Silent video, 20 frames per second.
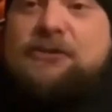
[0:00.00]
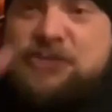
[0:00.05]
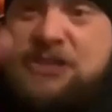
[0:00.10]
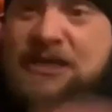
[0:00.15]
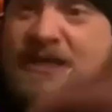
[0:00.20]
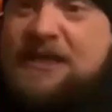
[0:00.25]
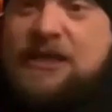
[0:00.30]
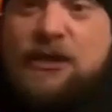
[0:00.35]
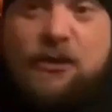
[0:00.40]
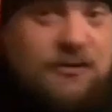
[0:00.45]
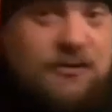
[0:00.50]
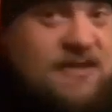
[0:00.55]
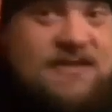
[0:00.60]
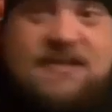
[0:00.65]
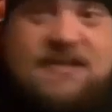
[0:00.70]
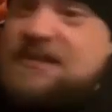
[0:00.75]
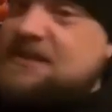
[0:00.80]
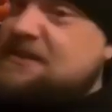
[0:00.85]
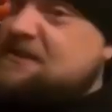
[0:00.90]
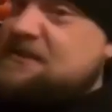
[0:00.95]
Check out,
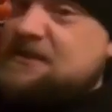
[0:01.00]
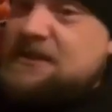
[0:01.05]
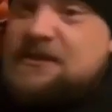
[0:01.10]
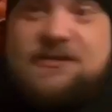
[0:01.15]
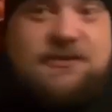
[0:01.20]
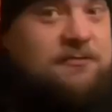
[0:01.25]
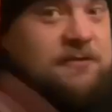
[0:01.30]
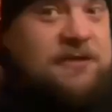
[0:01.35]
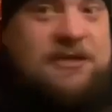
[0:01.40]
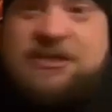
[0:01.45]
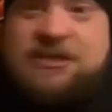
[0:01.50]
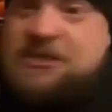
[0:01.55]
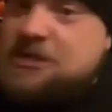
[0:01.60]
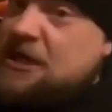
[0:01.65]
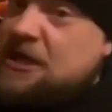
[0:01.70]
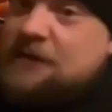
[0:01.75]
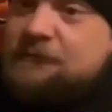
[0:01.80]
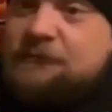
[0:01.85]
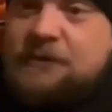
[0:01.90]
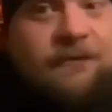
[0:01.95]
this is a
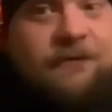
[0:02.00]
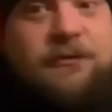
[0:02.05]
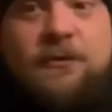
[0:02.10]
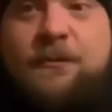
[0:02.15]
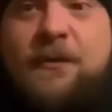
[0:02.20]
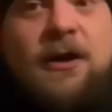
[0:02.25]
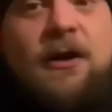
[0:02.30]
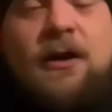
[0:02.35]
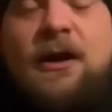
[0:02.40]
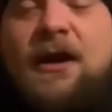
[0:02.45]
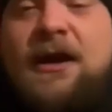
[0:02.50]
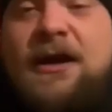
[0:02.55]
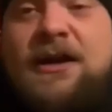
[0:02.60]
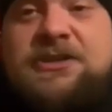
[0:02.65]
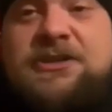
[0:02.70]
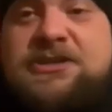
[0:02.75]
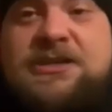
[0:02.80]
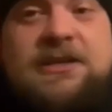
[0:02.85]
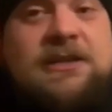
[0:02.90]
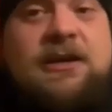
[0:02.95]
screenshot right from our
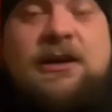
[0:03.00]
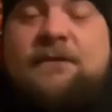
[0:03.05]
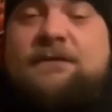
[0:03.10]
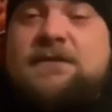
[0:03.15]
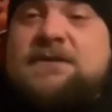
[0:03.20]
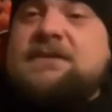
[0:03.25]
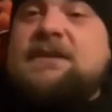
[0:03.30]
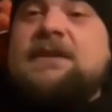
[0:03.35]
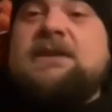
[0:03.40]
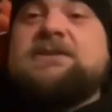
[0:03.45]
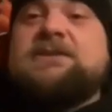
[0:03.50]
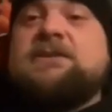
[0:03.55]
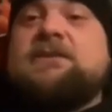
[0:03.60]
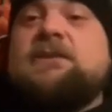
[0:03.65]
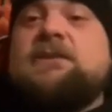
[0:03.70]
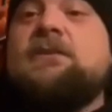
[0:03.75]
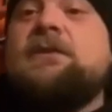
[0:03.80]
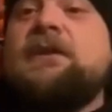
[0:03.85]
IG conversation,